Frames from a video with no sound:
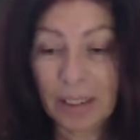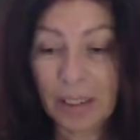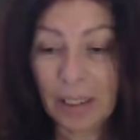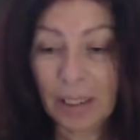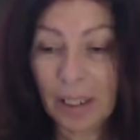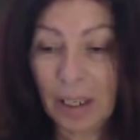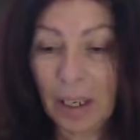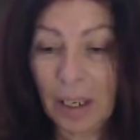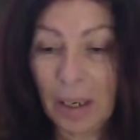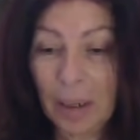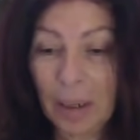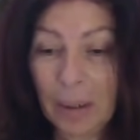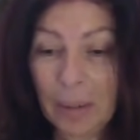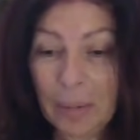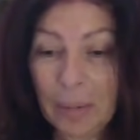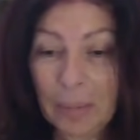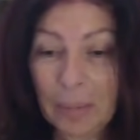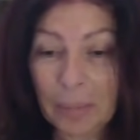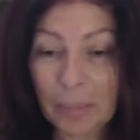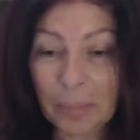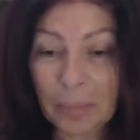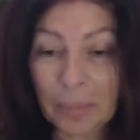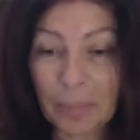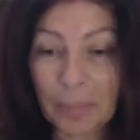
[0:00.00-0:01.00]

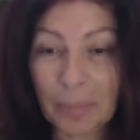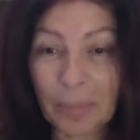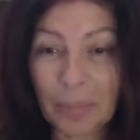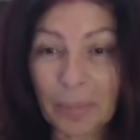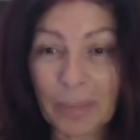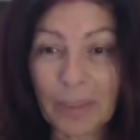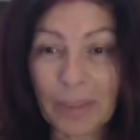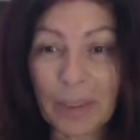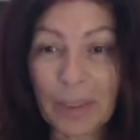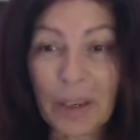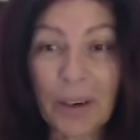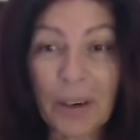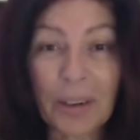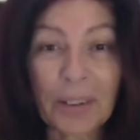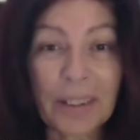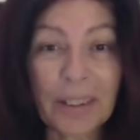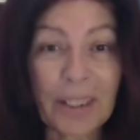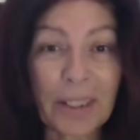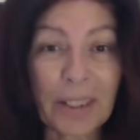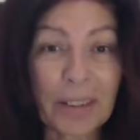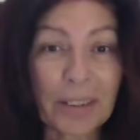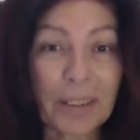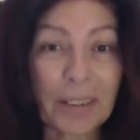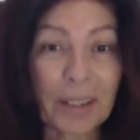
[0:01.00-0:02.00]
Um, there are
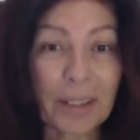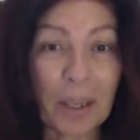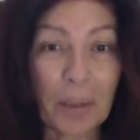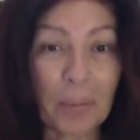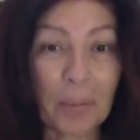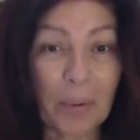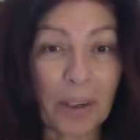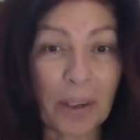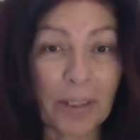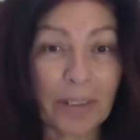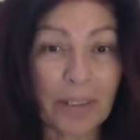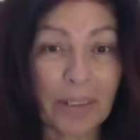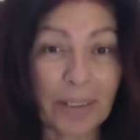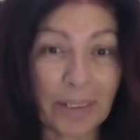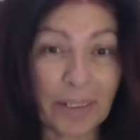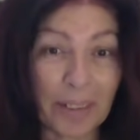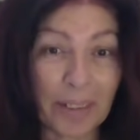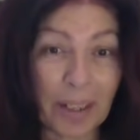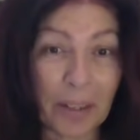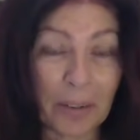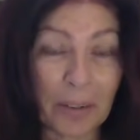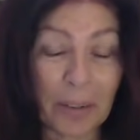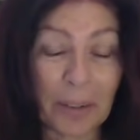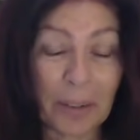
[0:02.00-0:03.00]
things that I want to
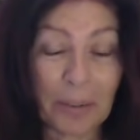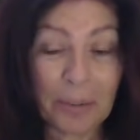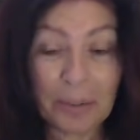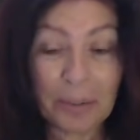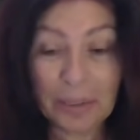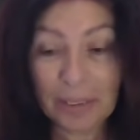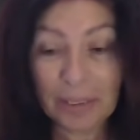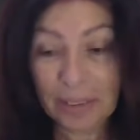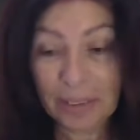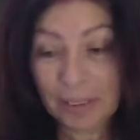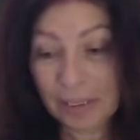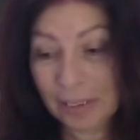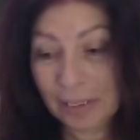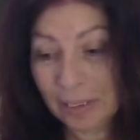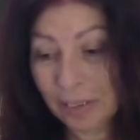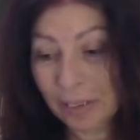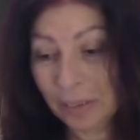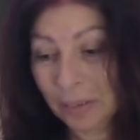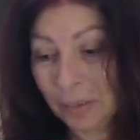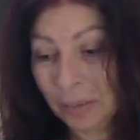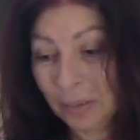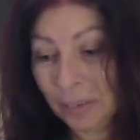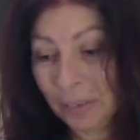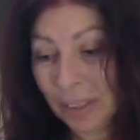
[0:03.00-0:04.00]
tell you
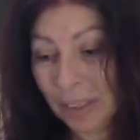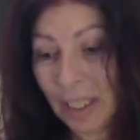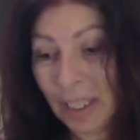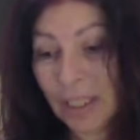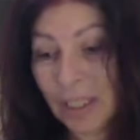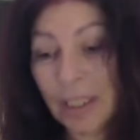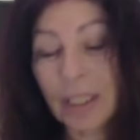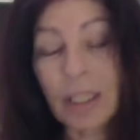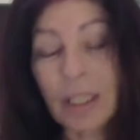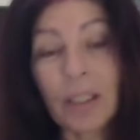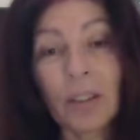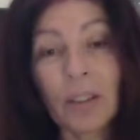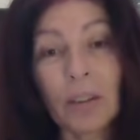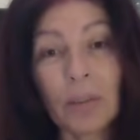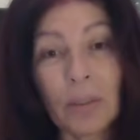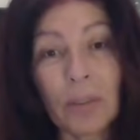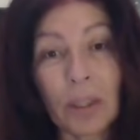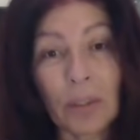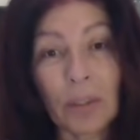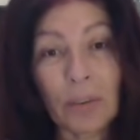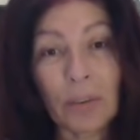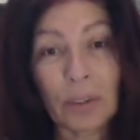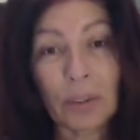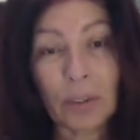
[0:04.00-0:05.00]
that I think you
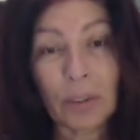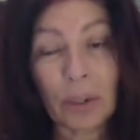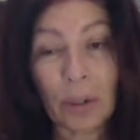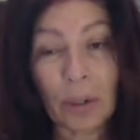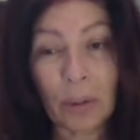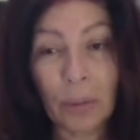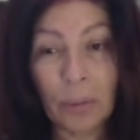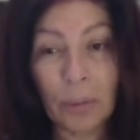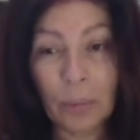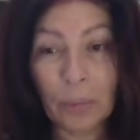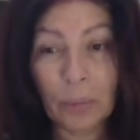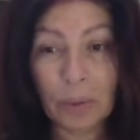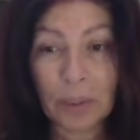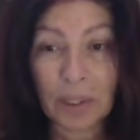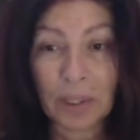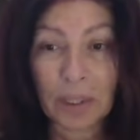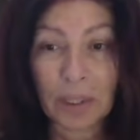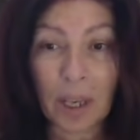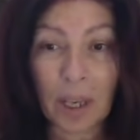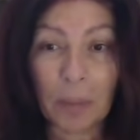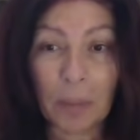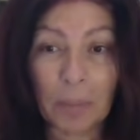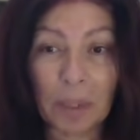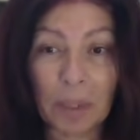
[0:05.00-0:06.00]
need to know that's
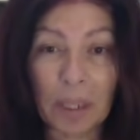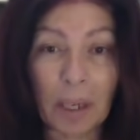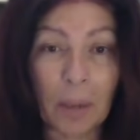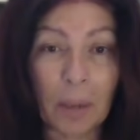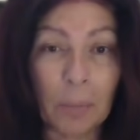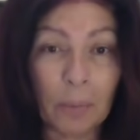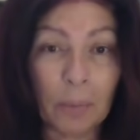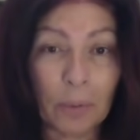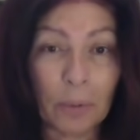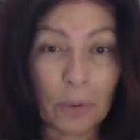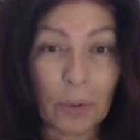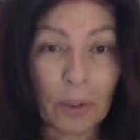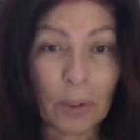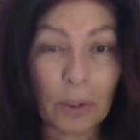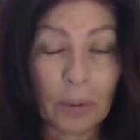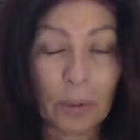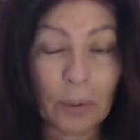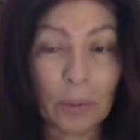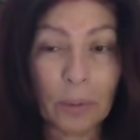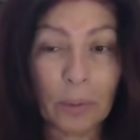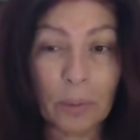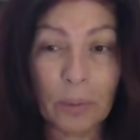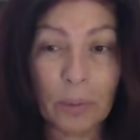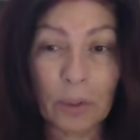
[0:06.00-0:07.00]
coming up for
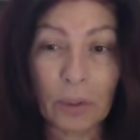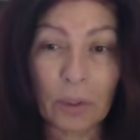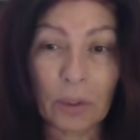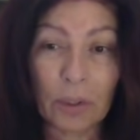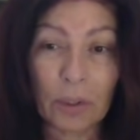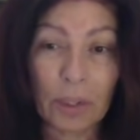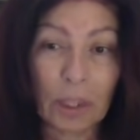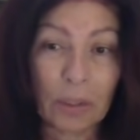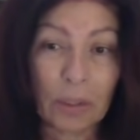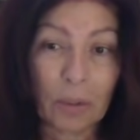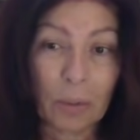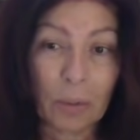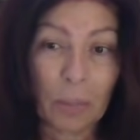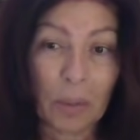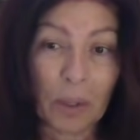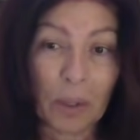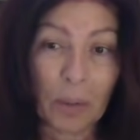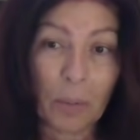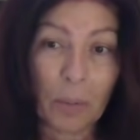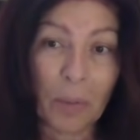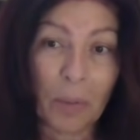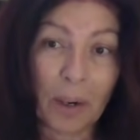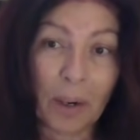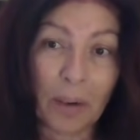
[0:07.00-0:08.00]
you, which you need to be
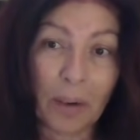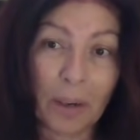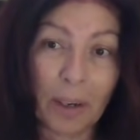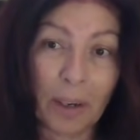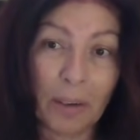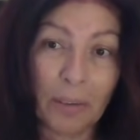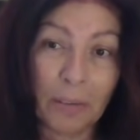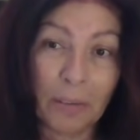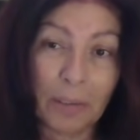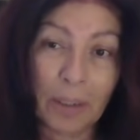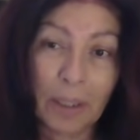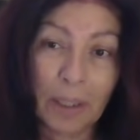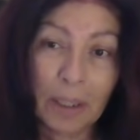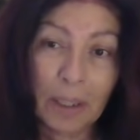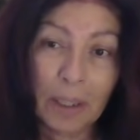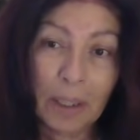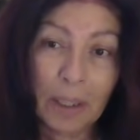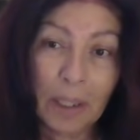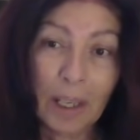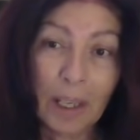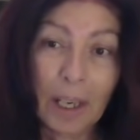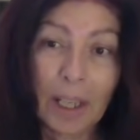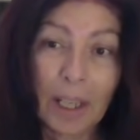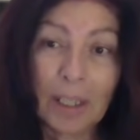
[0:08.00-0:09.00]
aware of.
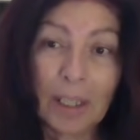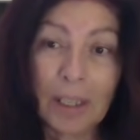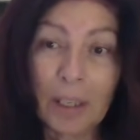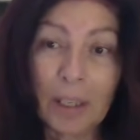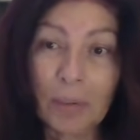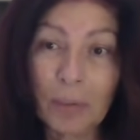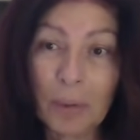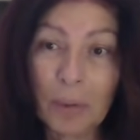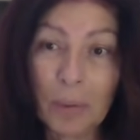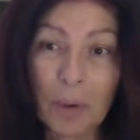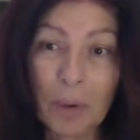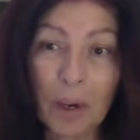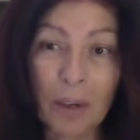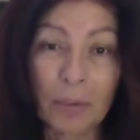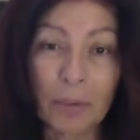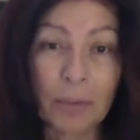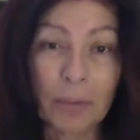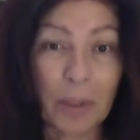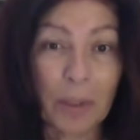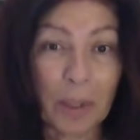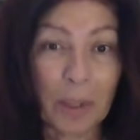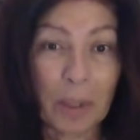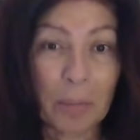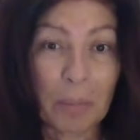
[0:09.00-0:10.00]
I love you all
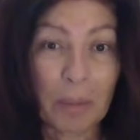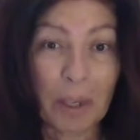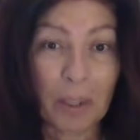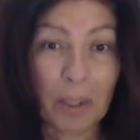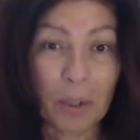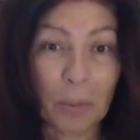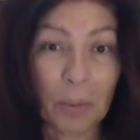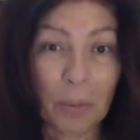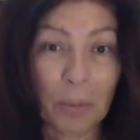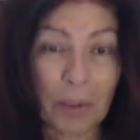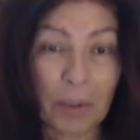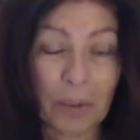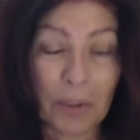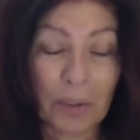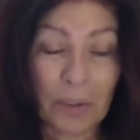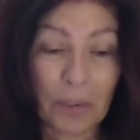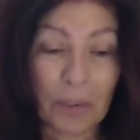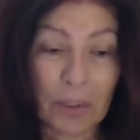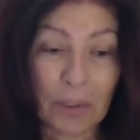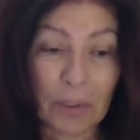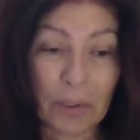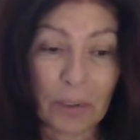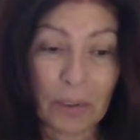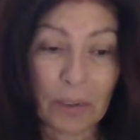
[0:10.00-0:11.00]
very much, brother,
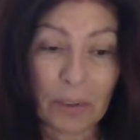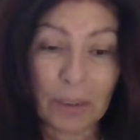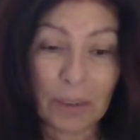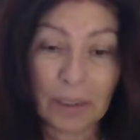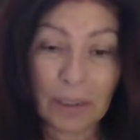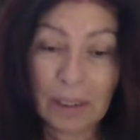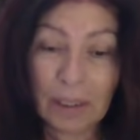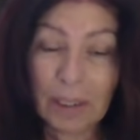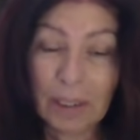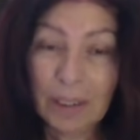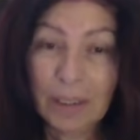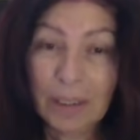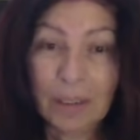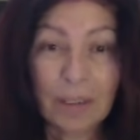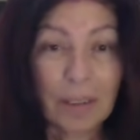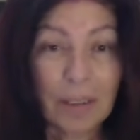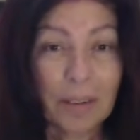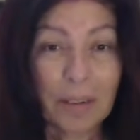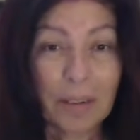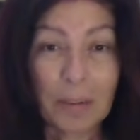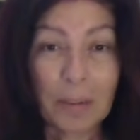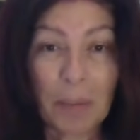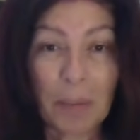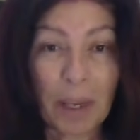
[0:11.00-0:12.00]
sister. It
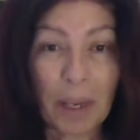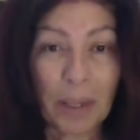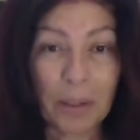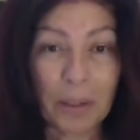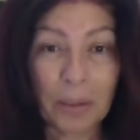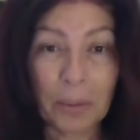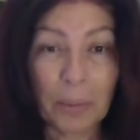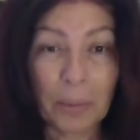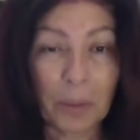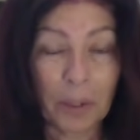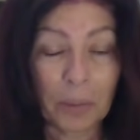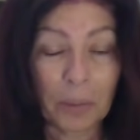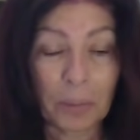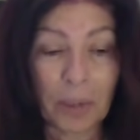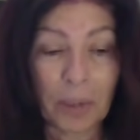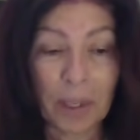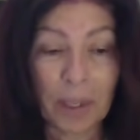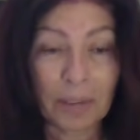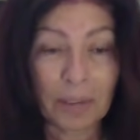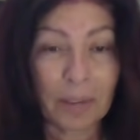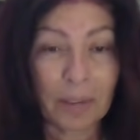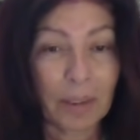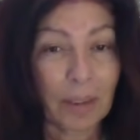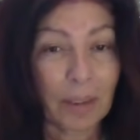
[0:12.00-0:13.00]
doesn't matter what
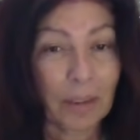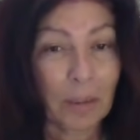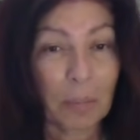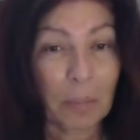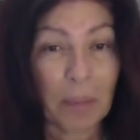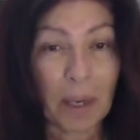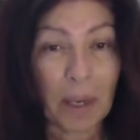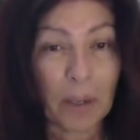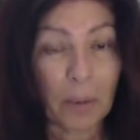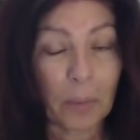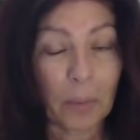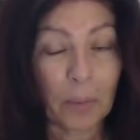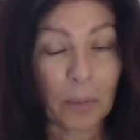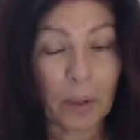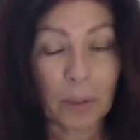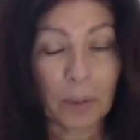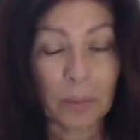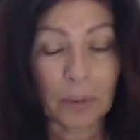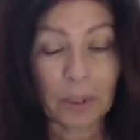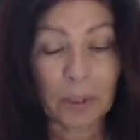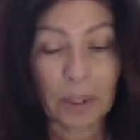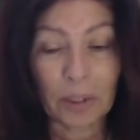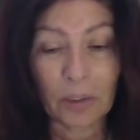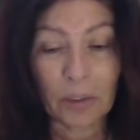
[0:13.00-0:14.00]
race, doesn't matter what
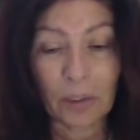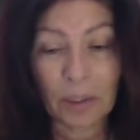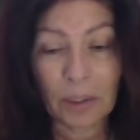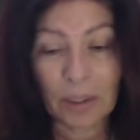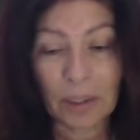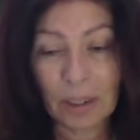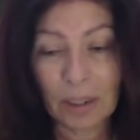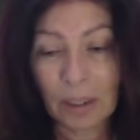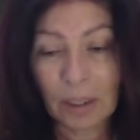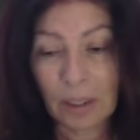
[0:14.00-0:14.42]
religion.